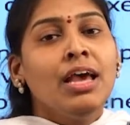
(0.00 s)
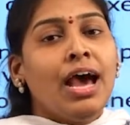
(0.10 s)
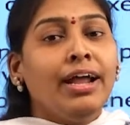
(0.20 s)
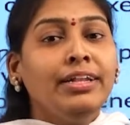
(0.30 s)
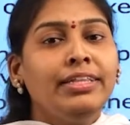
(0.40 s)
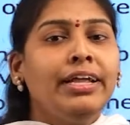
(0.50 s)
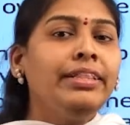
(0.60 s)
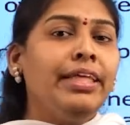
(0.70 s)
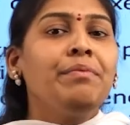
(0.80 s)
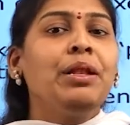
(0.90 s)
and
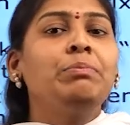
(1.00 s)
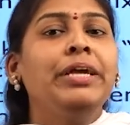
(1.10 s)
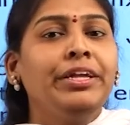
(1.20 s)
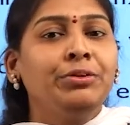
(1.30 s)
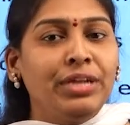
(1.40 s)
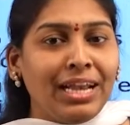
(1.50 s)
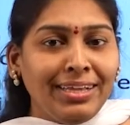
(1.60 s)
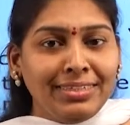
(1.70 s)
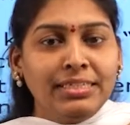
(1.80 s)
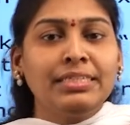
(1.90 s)
then they will be
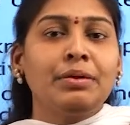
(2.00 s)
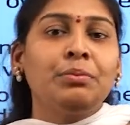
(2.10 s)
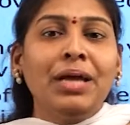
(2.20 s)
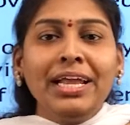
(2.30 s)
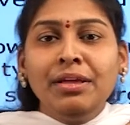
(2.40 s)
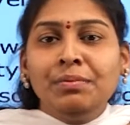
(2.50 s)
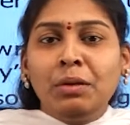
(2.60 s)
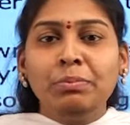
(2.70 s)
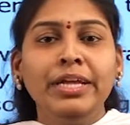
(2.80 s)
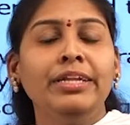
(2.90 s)
utilizes, the remaining
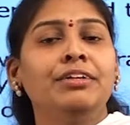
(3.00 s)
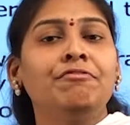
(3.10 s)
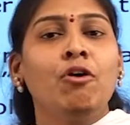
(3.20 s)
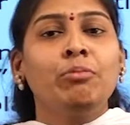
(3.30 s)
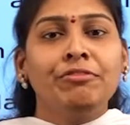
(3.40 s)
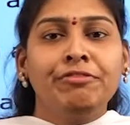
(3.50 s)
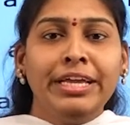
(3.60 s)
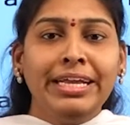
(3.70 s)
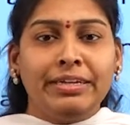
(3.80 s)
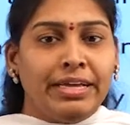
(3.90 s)
will be in the form of
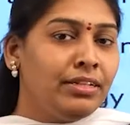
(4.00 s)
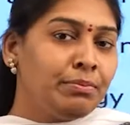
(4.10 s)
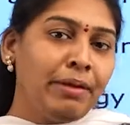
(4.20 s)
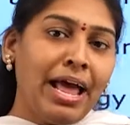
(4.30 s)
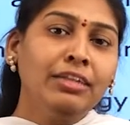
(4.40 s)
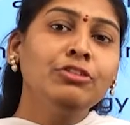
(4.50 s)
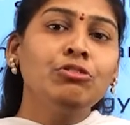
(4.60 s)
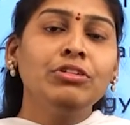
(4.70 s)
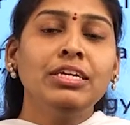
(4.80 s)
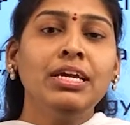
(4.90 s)
heat, either plants
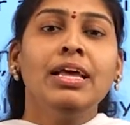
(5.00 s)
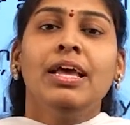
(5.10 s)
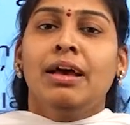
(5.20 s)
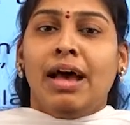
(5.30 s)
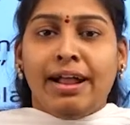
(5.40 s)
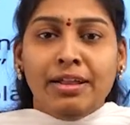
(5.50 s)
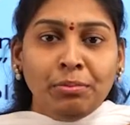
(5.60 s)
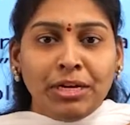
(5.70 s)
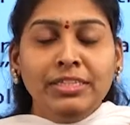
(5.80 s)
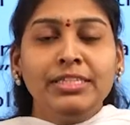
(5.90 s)
or the
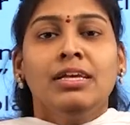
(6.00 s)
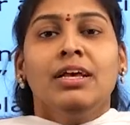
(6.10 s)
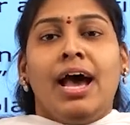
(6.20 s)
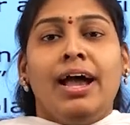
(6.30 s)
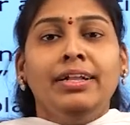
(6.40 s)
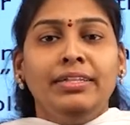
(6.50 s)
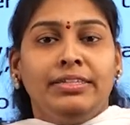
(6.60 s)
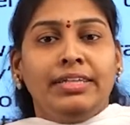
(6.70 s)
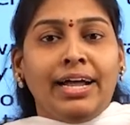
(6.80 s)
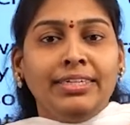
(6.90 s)
animals,
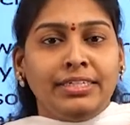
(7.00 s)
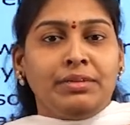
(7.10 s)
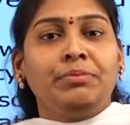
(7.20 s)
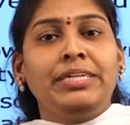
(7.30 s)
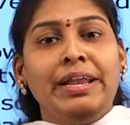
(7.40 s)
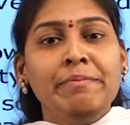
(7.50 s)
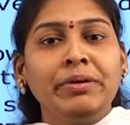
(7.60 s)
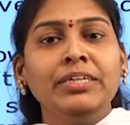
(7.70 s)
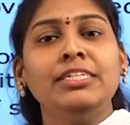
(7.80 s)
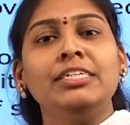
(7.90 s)
and that
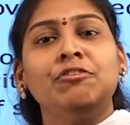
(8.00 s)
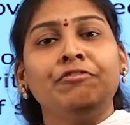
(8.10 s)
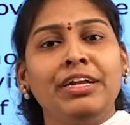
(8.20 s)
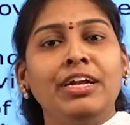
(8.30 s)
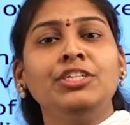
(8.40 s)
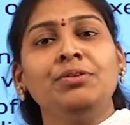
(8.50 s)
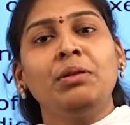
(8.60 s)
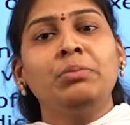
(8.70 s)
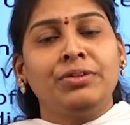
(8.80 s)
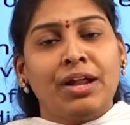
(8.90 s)
10% of energy
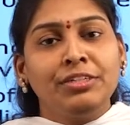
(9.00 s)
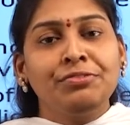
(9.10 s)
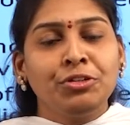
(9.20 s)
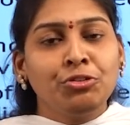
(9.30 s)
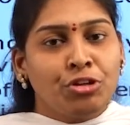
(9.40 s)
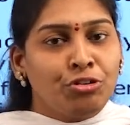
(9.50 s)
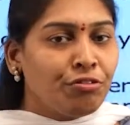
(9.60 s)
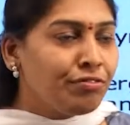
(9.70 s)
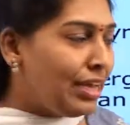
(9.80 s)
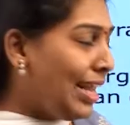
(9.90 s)
will be transferred to
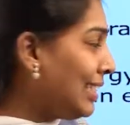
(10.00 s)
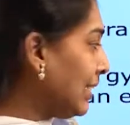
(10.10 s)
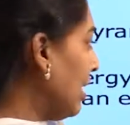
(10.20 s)
the next